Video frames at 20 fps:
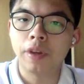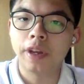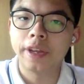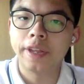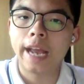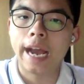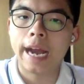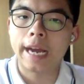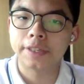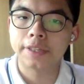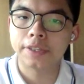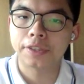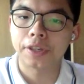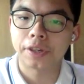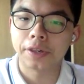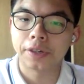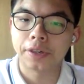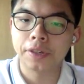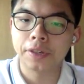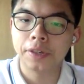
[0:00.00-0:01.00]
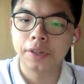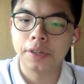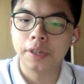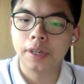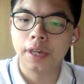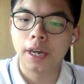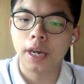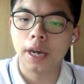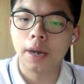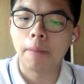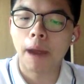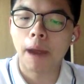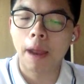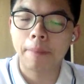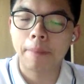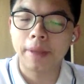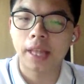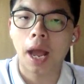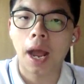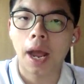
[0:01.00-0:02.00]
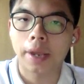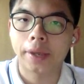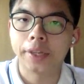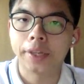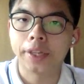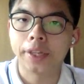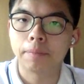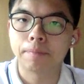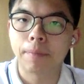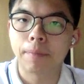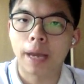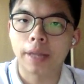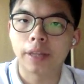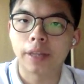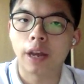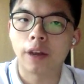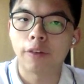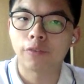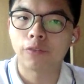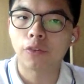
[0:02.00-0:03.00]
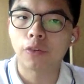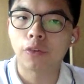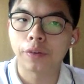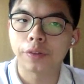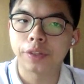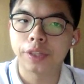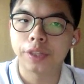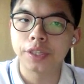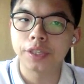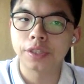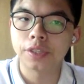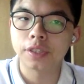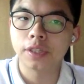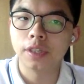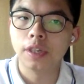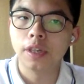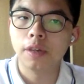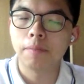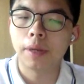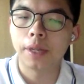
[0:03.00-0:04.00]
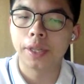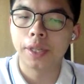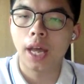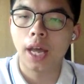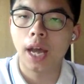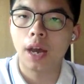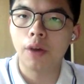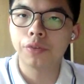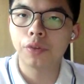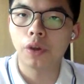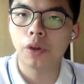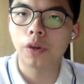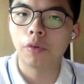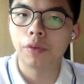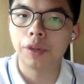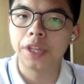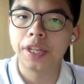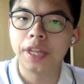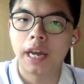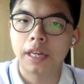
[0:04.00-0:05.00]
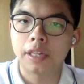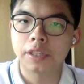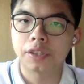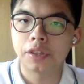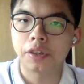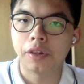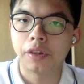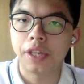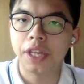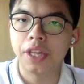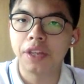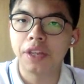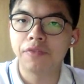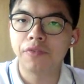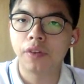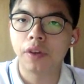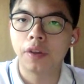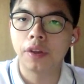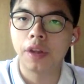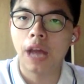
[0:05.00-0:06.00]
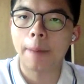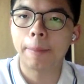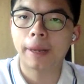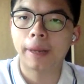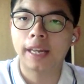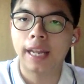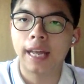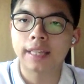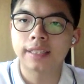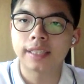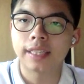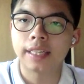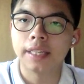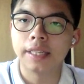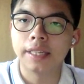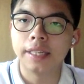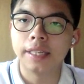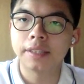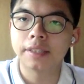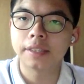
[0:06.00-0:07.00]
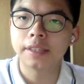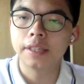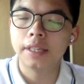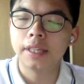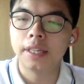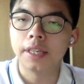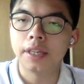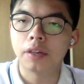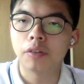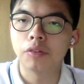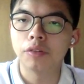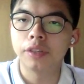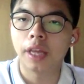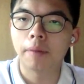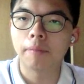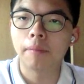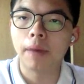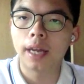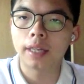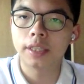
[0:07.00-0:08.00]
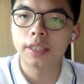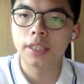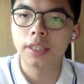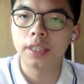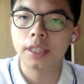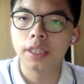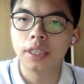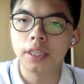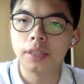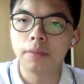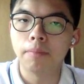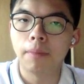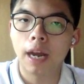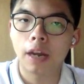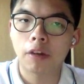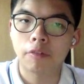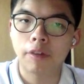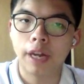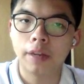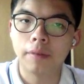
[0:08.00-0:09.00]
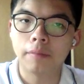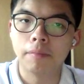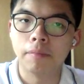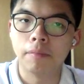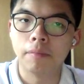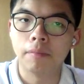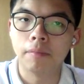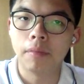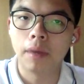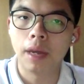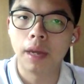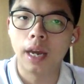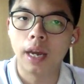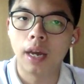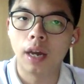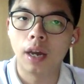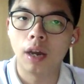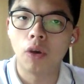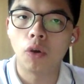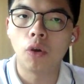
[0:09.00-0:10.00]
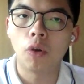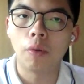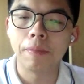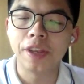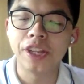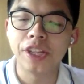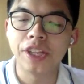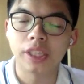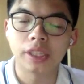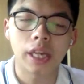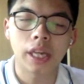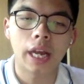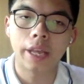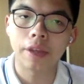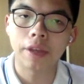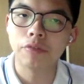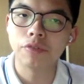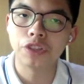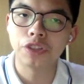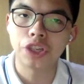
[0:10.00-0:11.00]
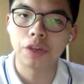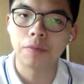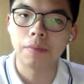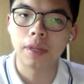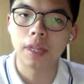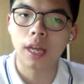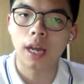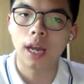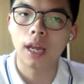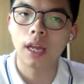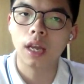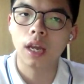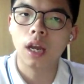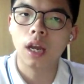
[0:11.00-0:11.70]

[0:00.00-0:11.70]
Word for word: youngster uh, might be targeted by the authorities. But now, not only youngsters, even upper class elites, including Martin Lee, Margaret, mm, uh, or media tycoon Jimmy Lai,